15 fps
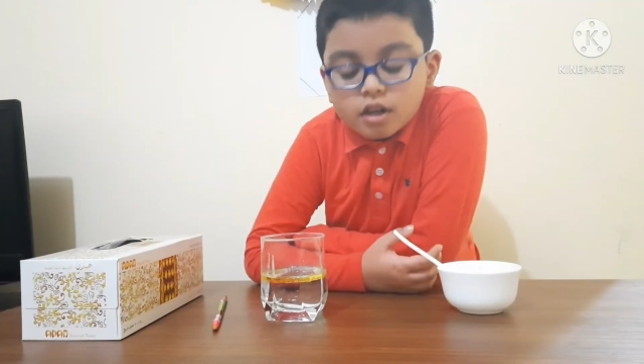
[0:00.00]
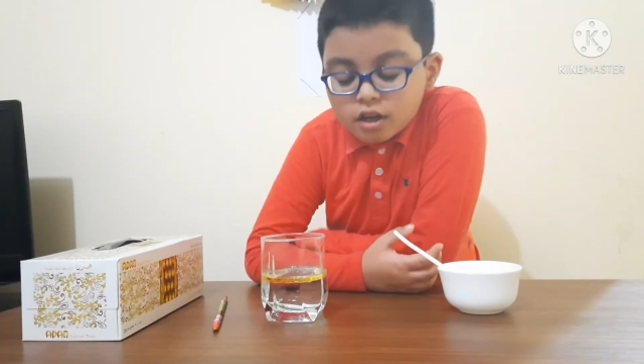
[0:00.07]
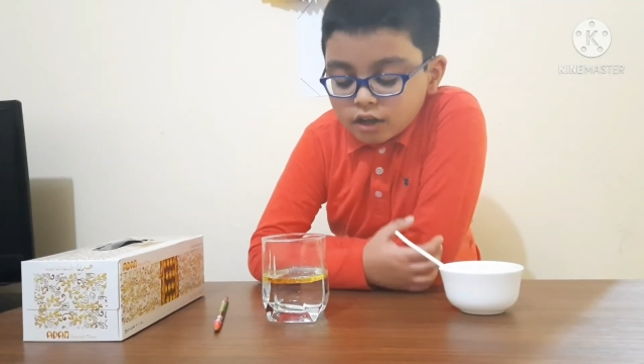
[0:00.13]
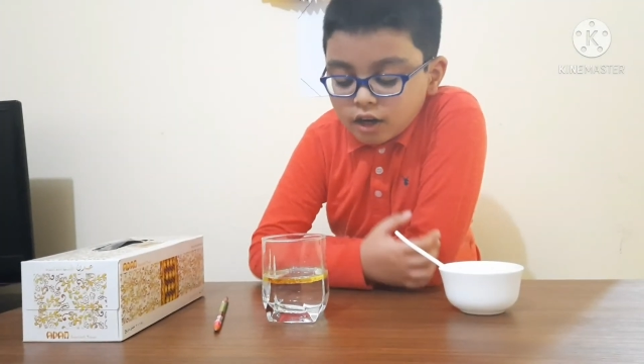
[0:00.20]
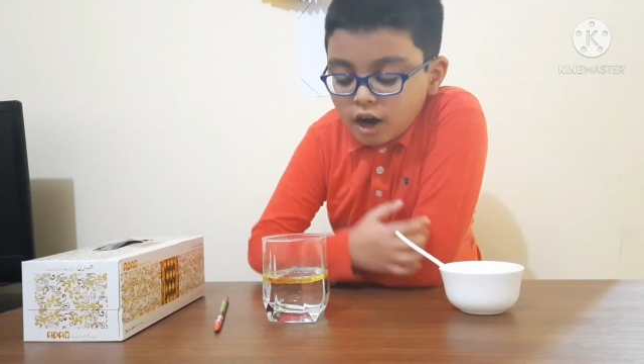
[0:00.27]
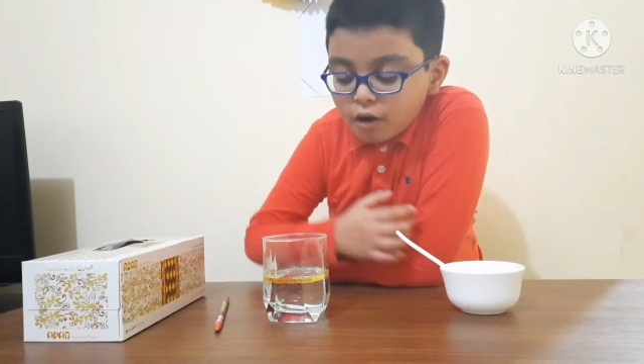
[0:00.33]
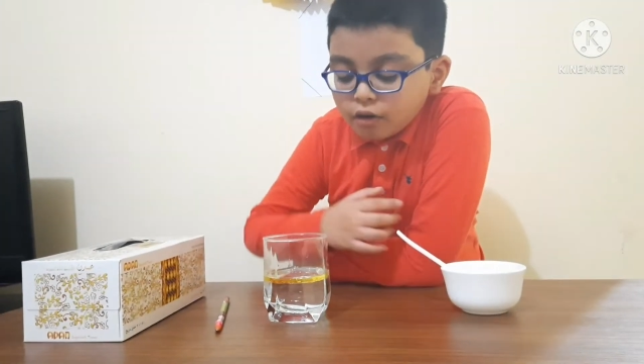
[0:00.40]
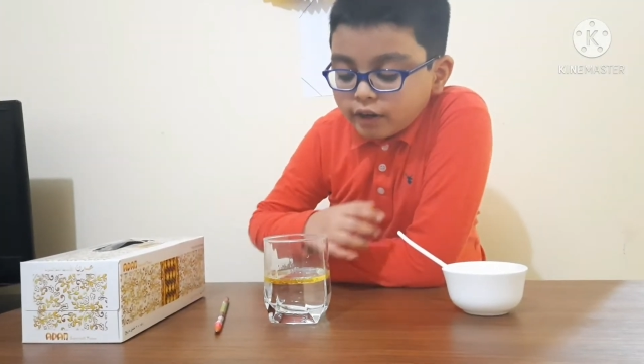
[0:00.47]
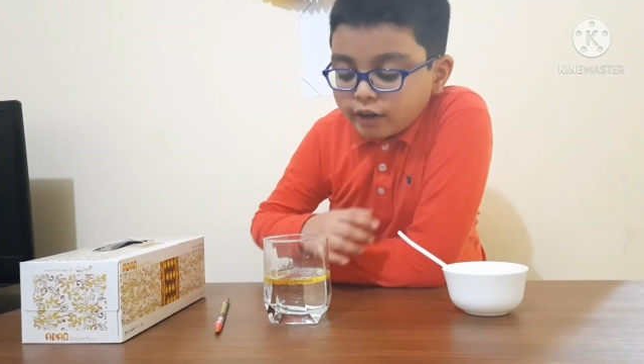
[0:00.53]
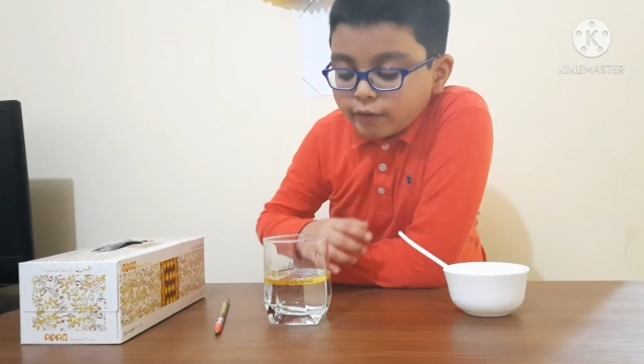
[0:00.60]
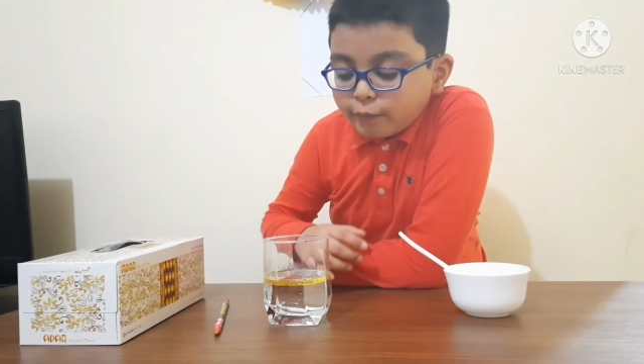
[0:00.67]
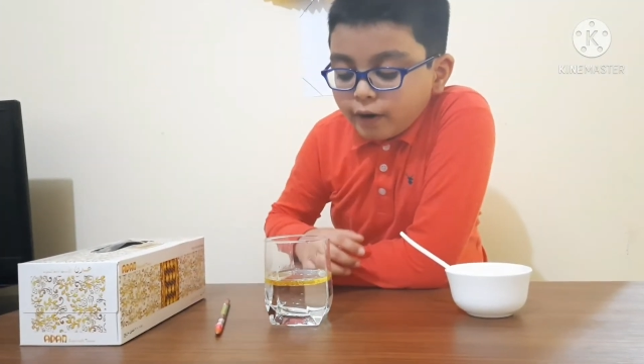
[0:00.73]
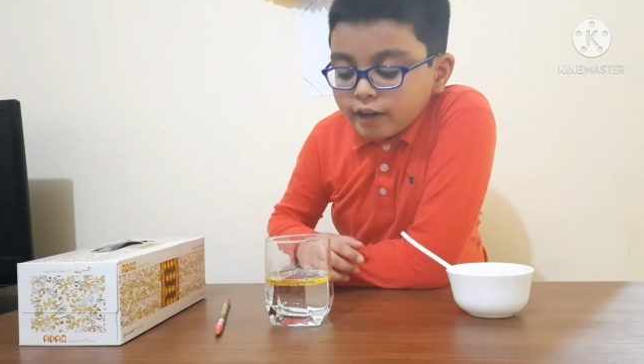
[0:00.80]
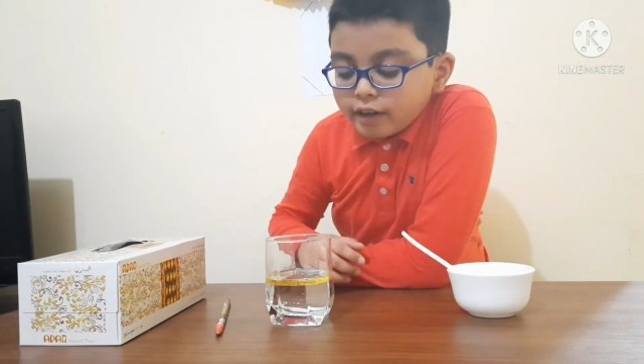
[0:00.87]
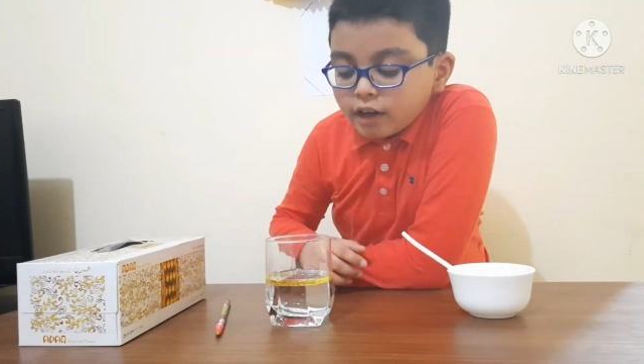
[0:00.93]
Now let's
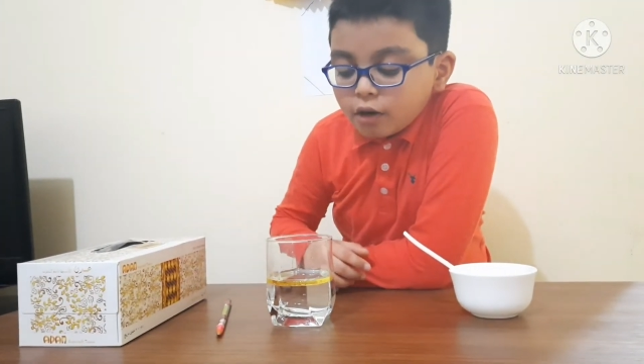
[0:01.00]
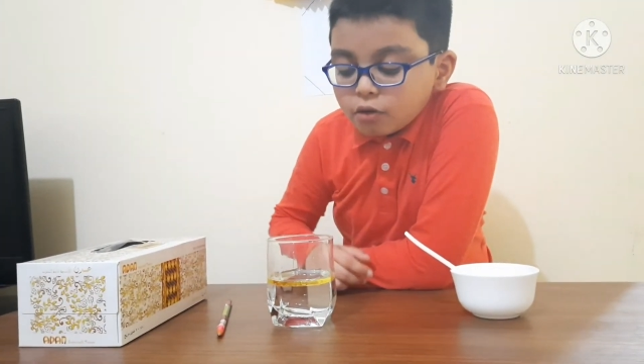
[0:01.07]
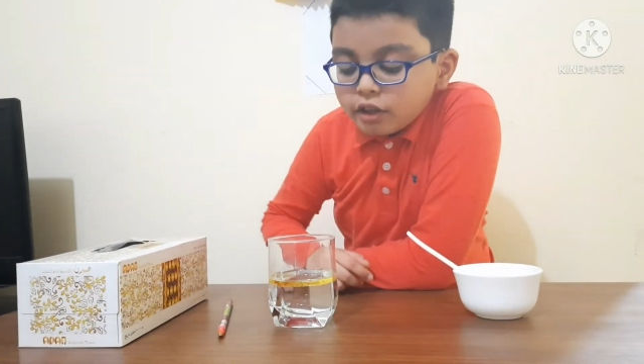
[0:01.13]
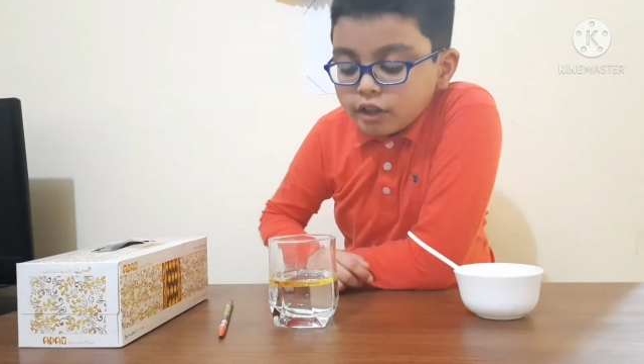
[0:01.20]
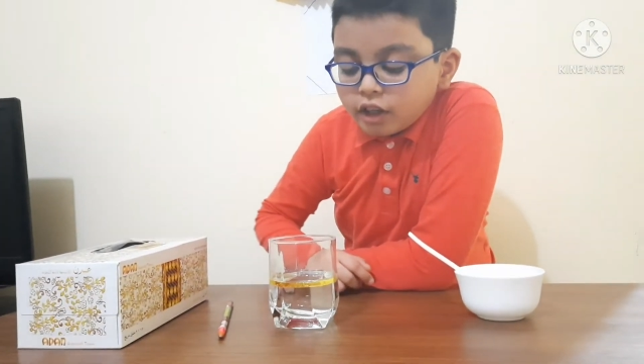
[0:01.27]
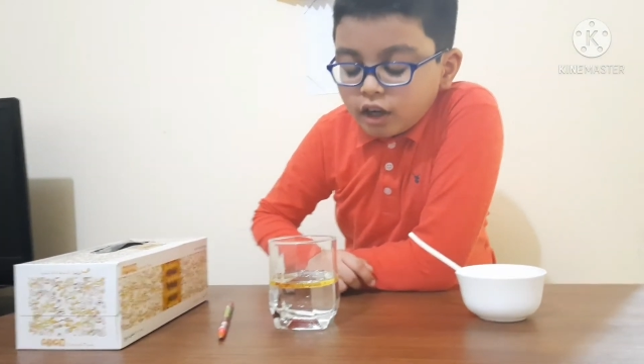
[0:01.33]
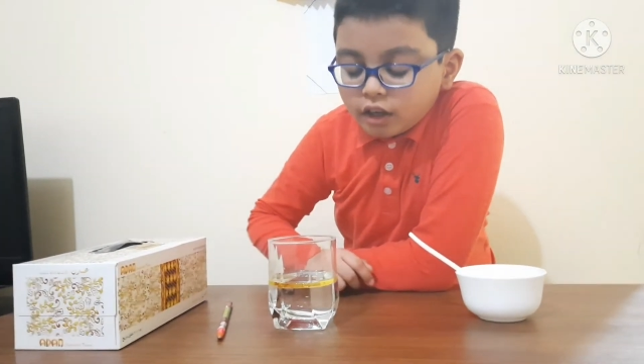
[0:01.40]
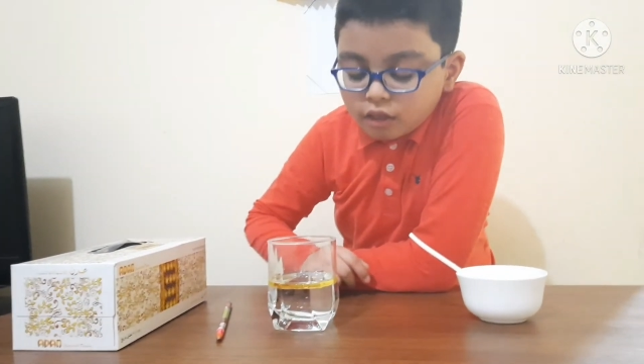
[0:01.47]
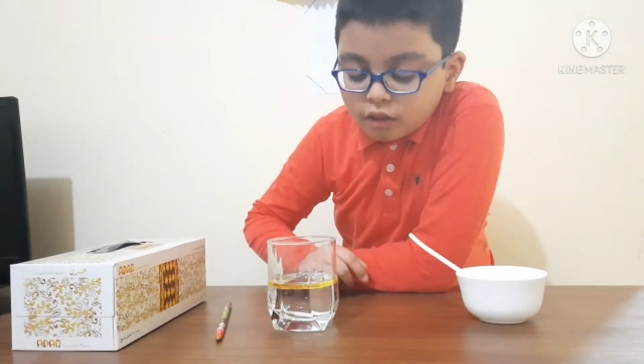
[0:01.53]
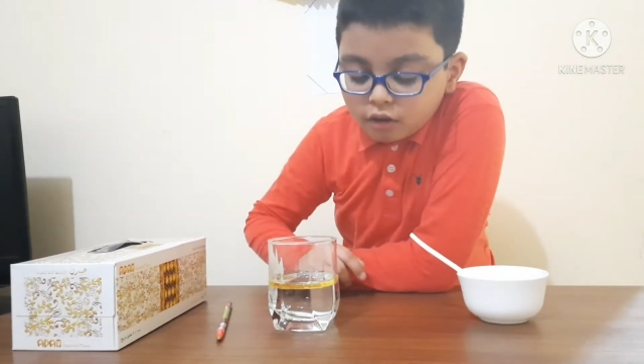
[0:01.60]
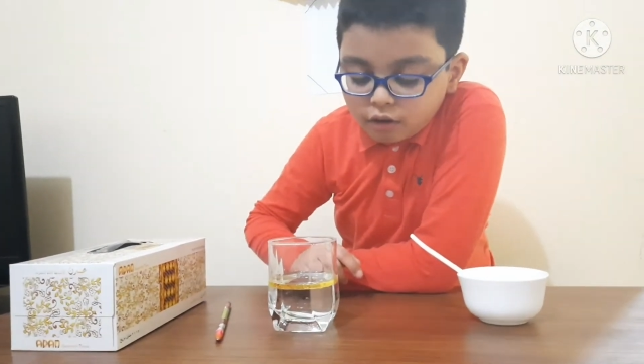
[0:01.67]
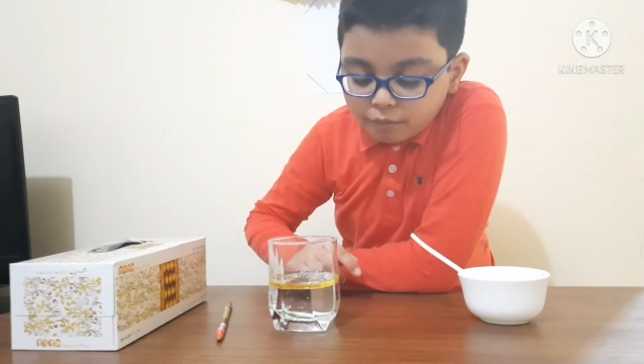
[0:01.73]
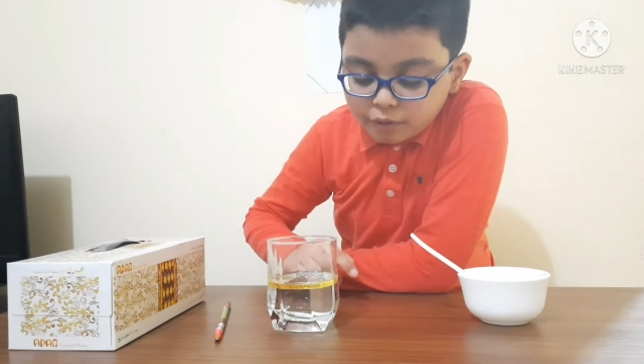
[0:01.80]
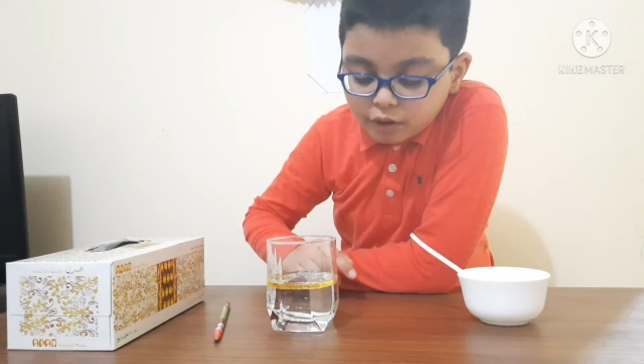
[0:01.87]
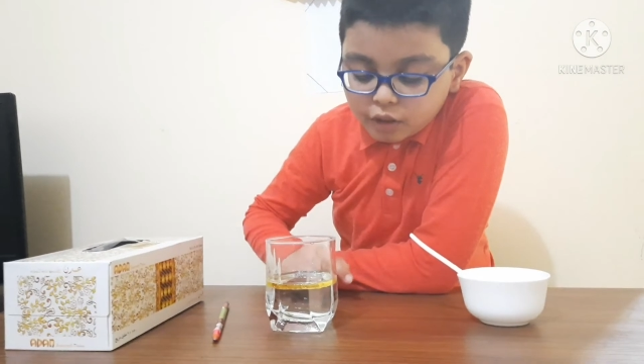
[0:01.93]
find out the
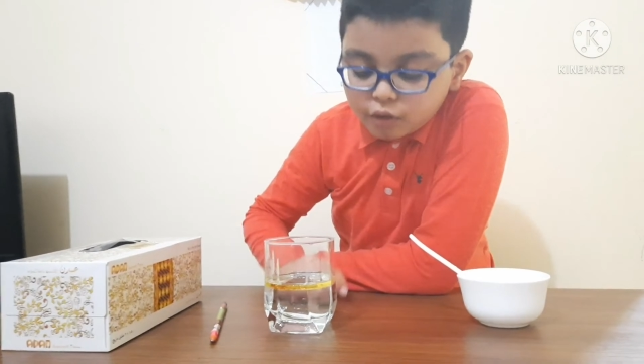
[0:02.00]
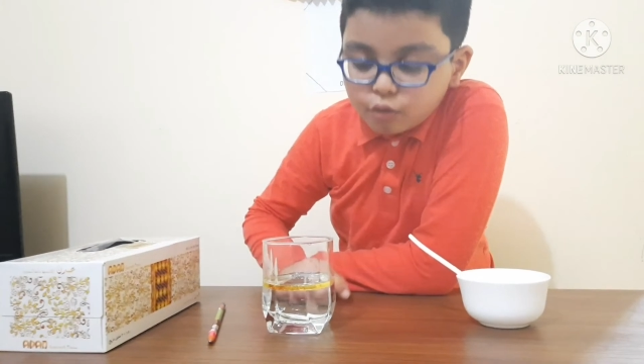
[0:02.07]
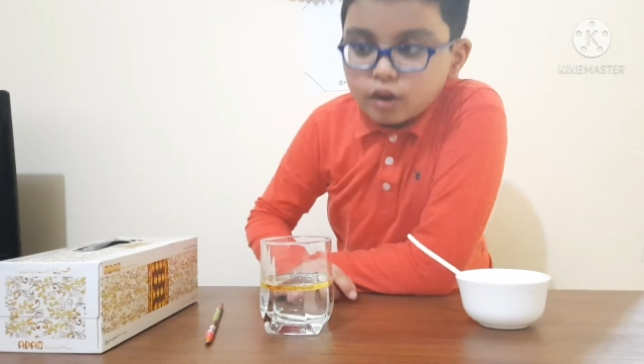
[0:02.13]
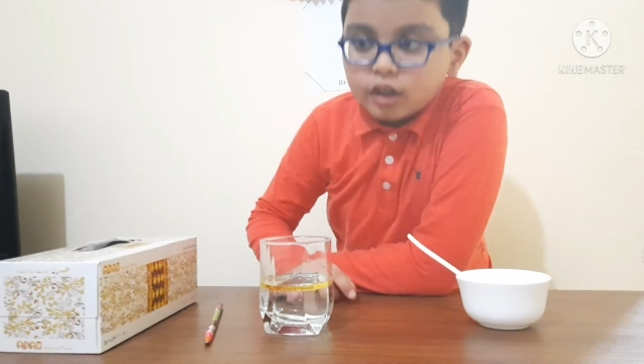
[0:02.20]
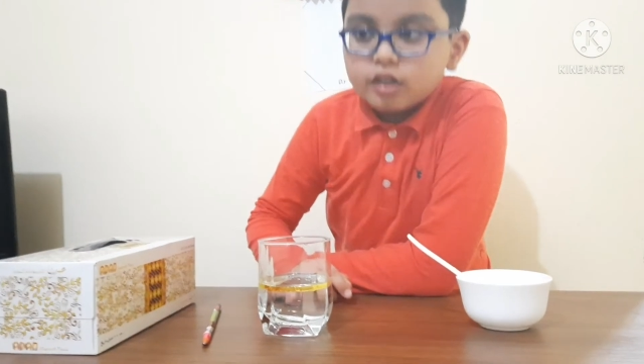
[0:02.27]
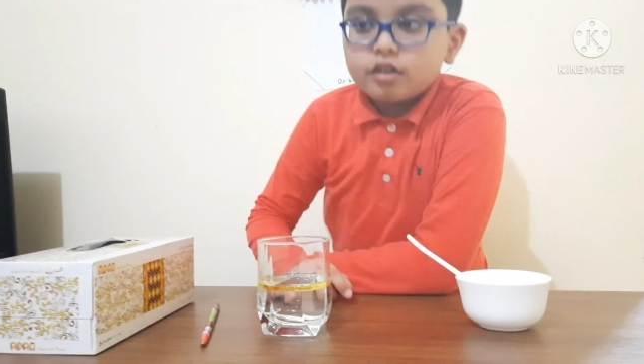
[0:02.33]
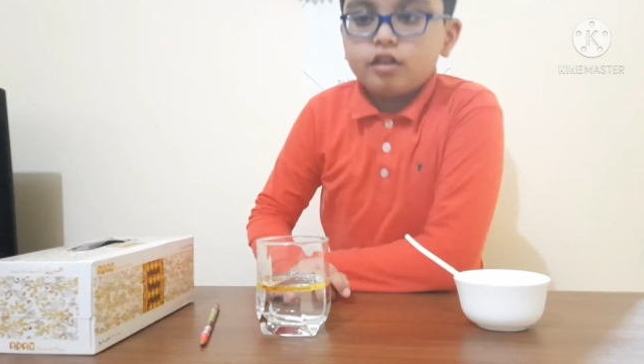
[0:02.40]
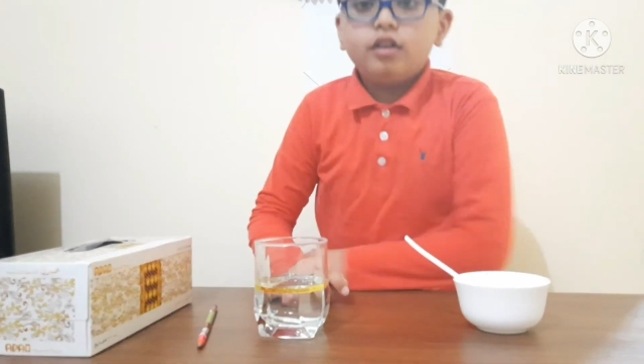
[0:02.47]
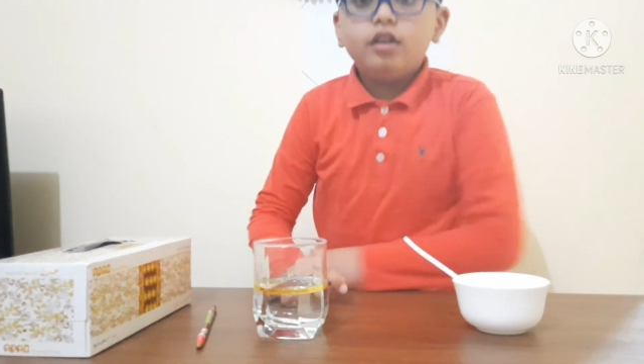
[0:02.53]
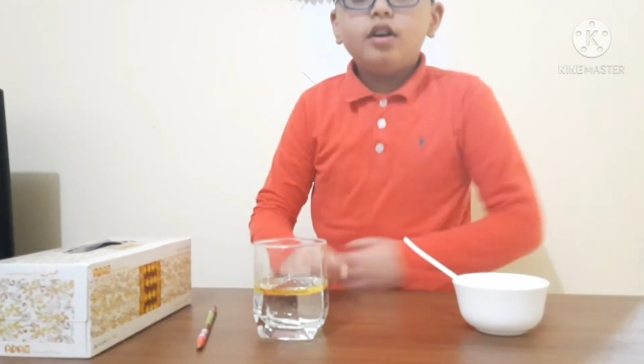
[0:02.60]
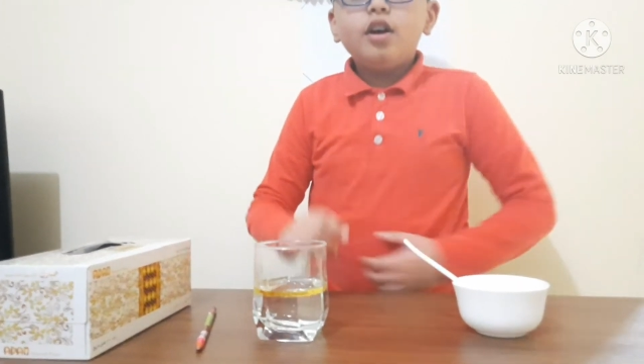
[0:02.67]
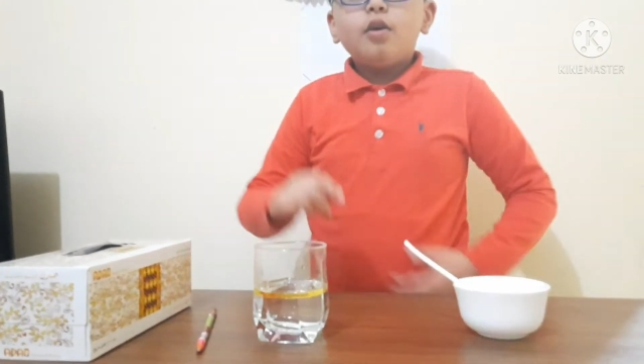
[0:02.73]
answer of this question.